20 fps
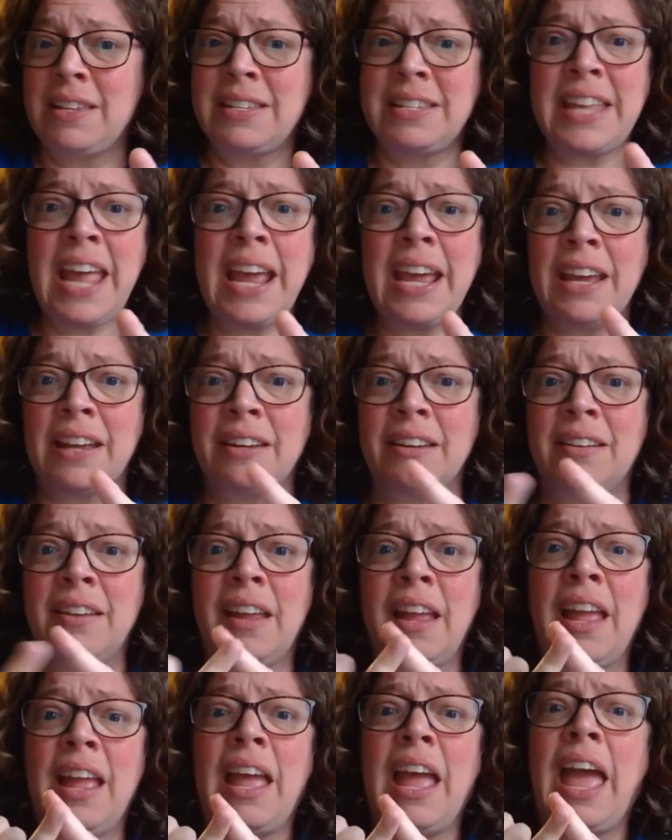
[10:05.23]
Second,
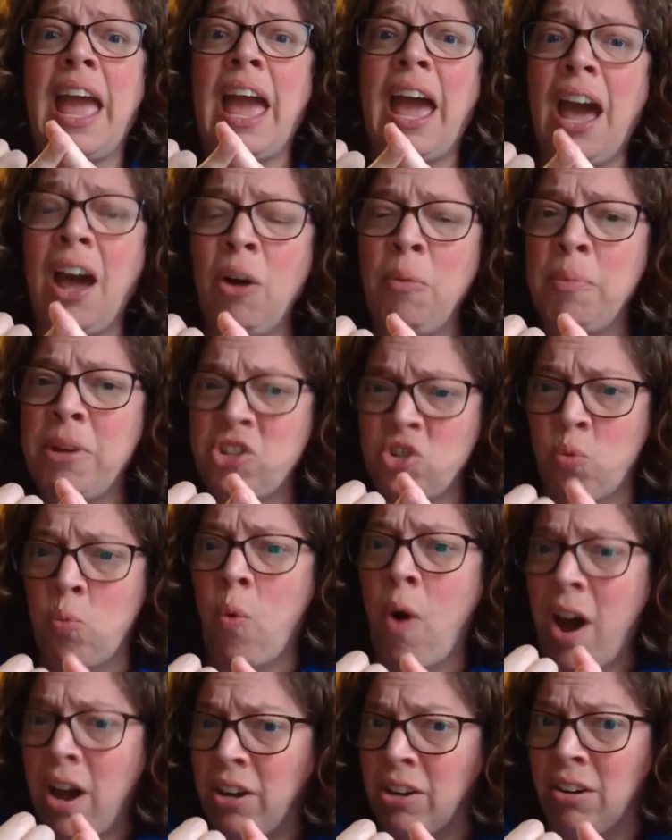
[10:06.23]
how much
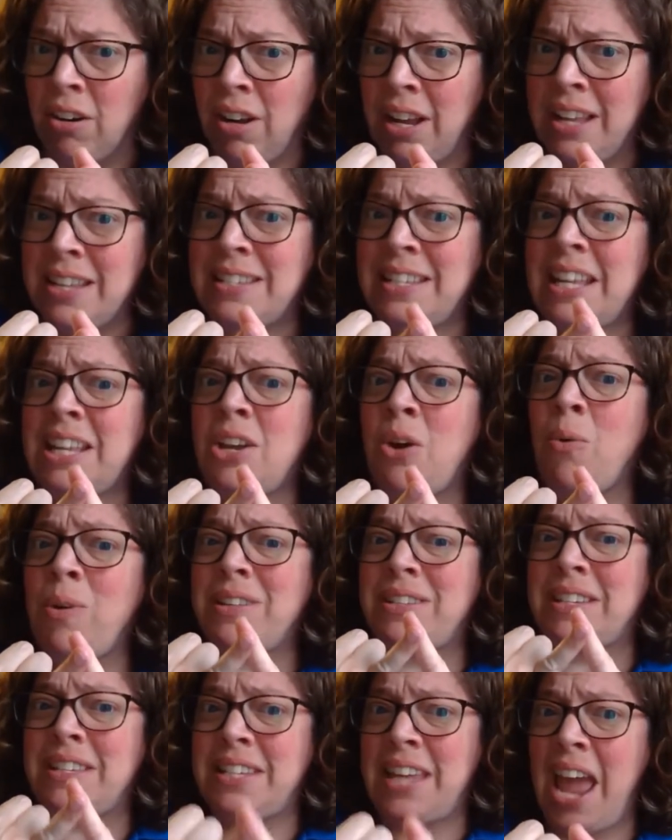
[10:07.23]
water is it
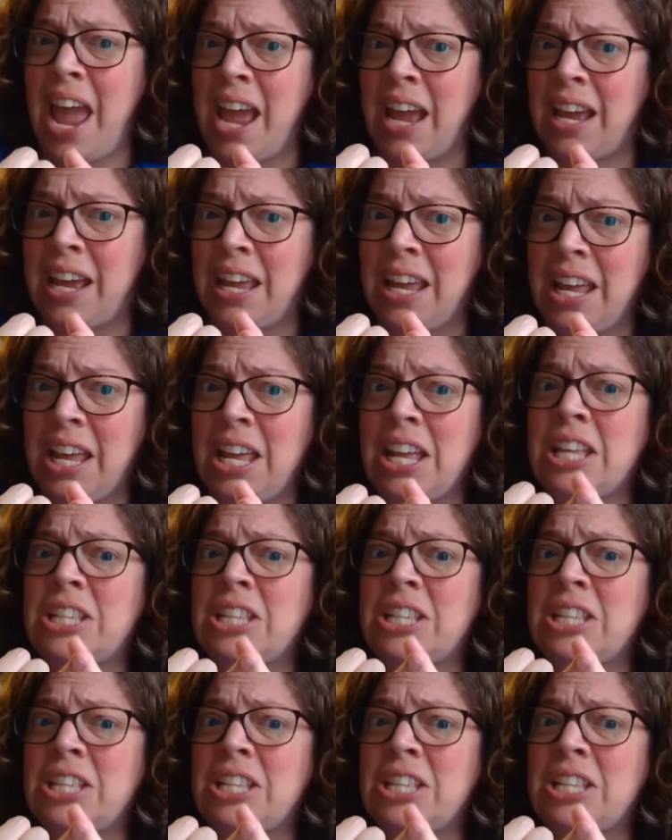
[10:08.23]
going to take